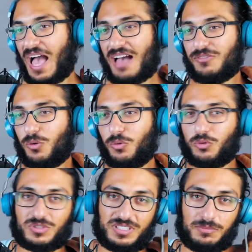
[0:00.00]
have all
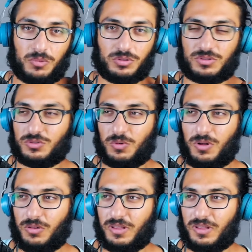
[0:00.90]
those symbols as well,